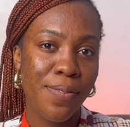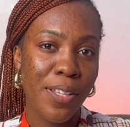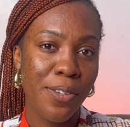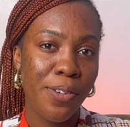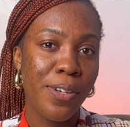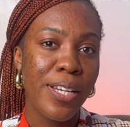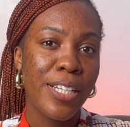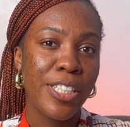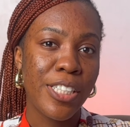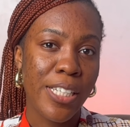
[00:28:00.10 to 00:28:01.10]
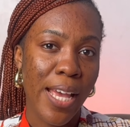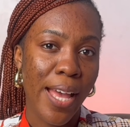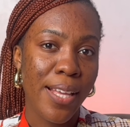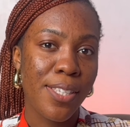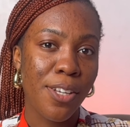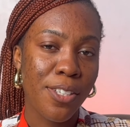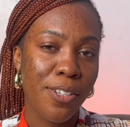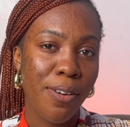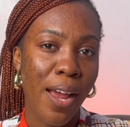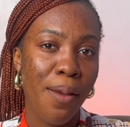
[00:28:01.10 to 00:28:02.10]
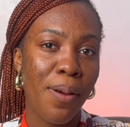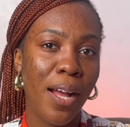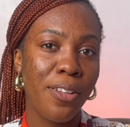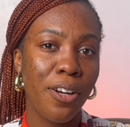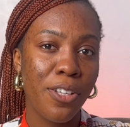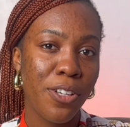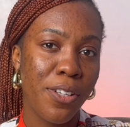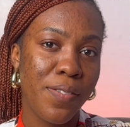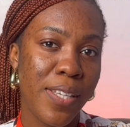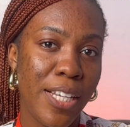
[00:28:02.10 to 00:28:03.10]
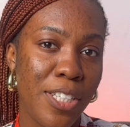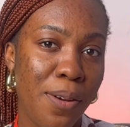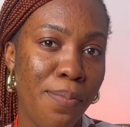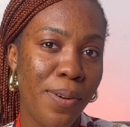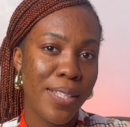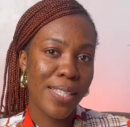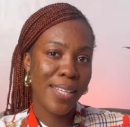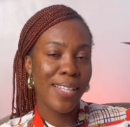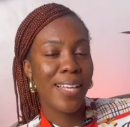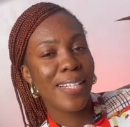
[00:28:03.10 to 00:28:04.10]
video, share, subscribe and on your notification button.